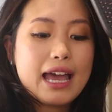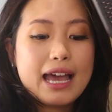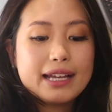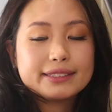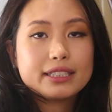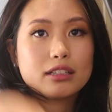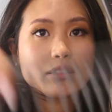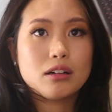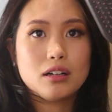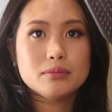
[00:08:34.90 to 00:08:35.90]
and a
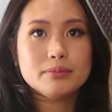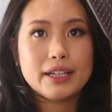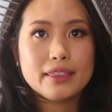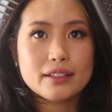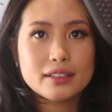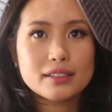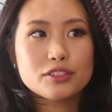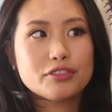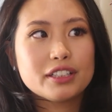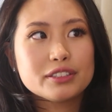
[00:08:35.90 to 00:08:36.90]
comb. I think this
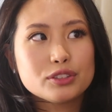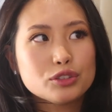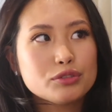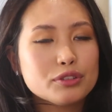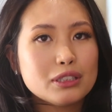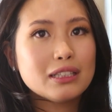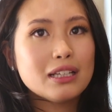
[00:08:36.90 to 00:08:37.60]
is very useful,